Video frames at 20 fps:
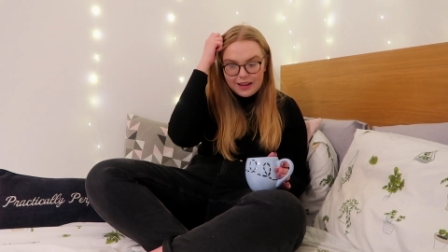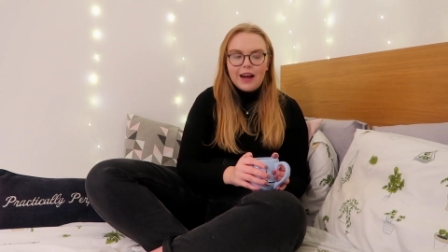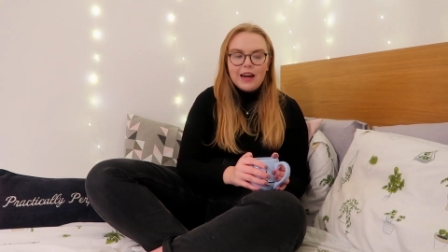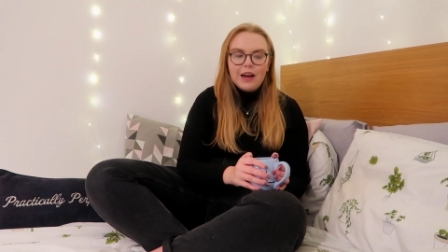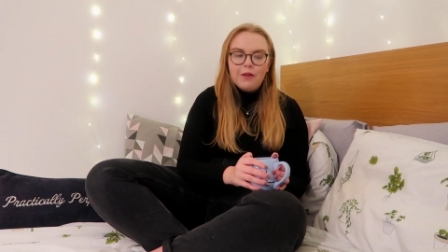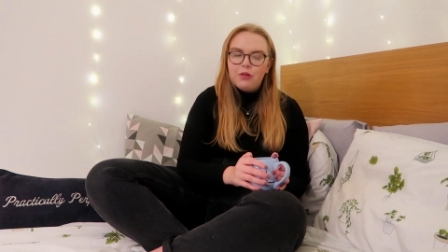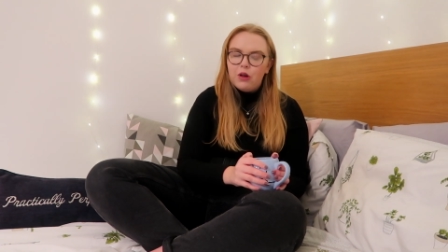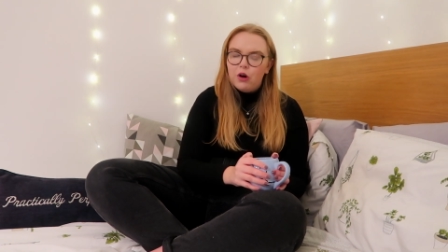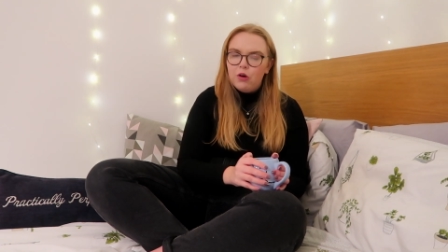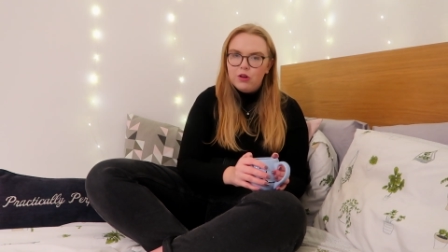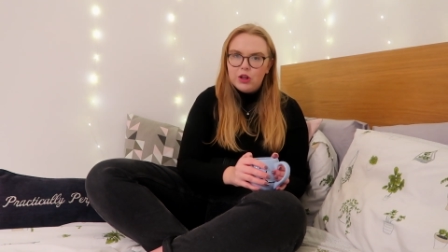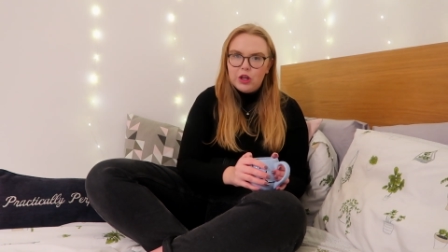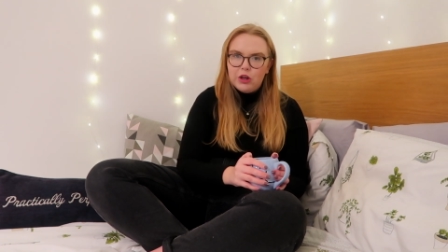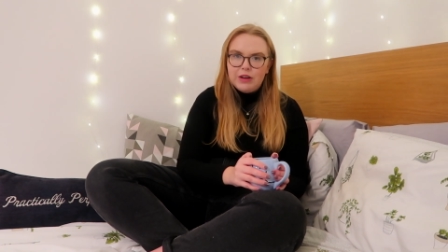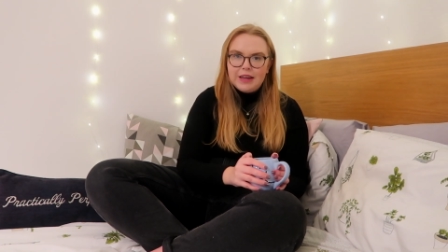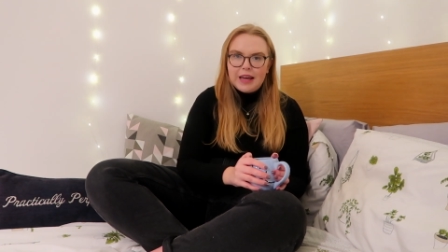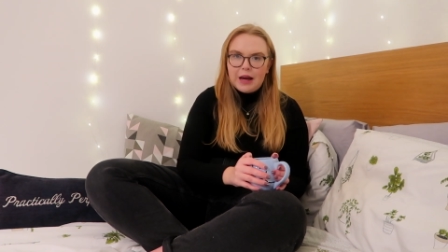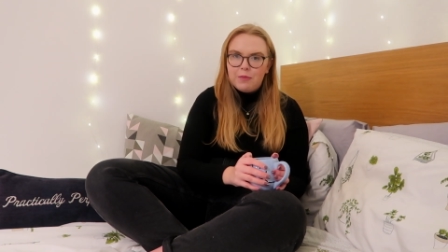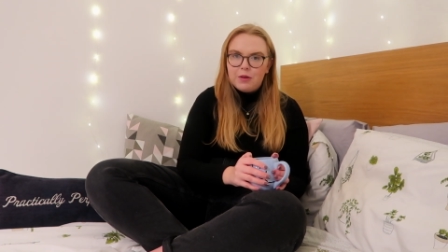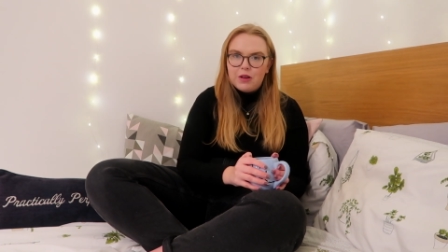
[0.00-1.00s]
I love the whole
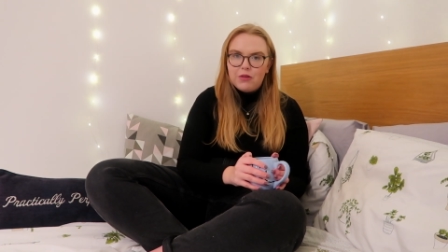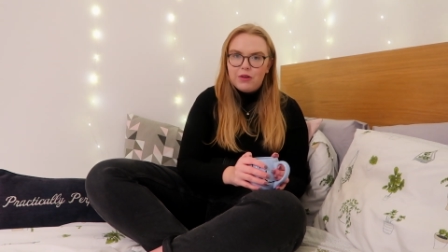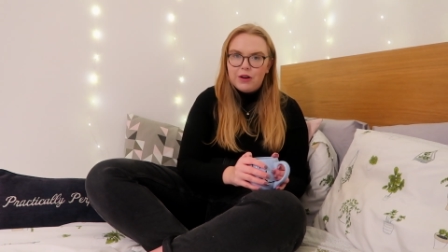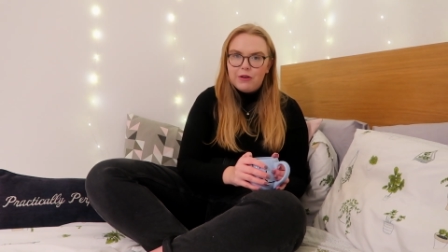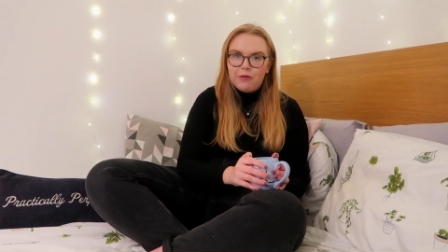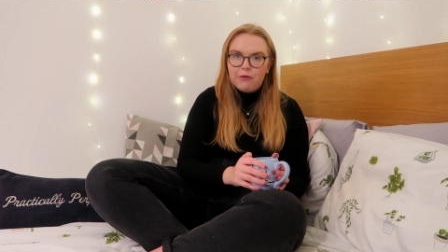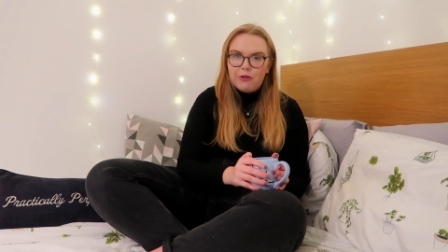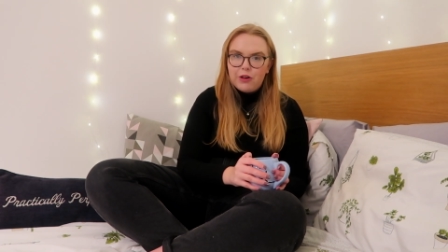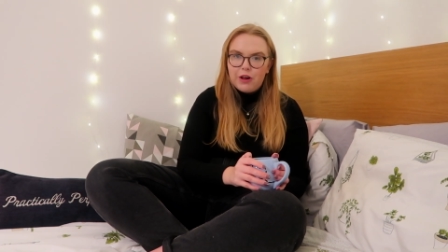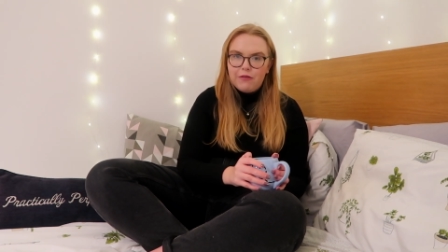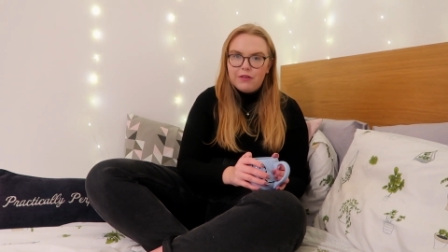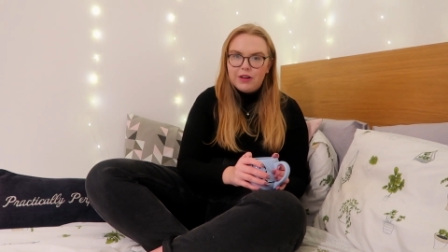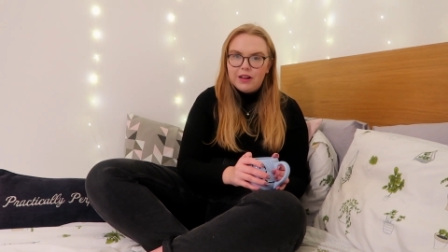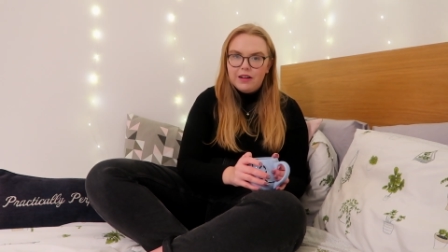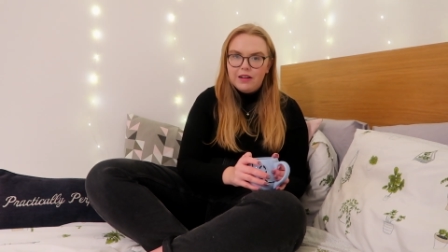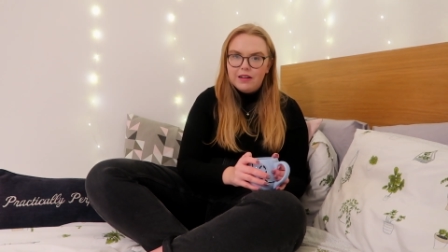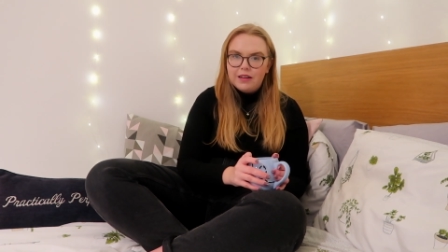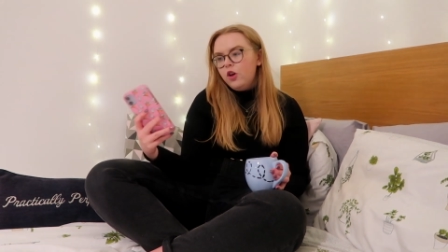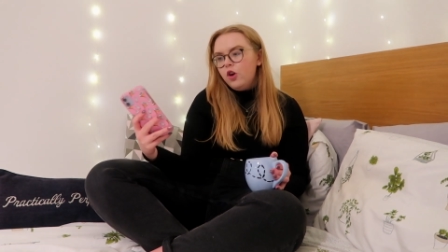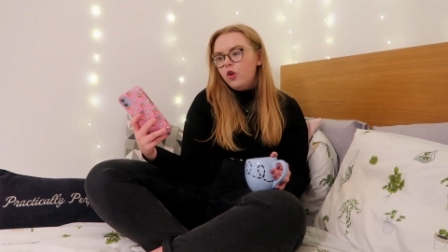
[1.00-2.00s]
uni atmosphere of
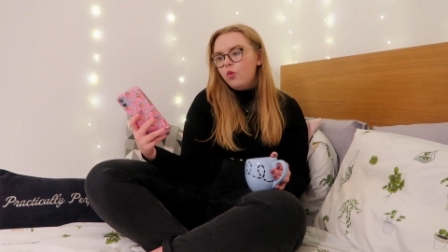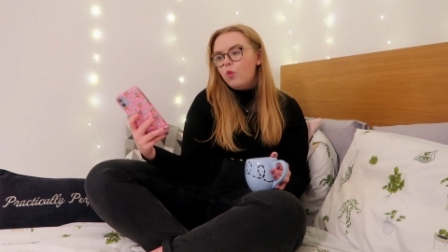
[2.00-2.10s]
Sheffield.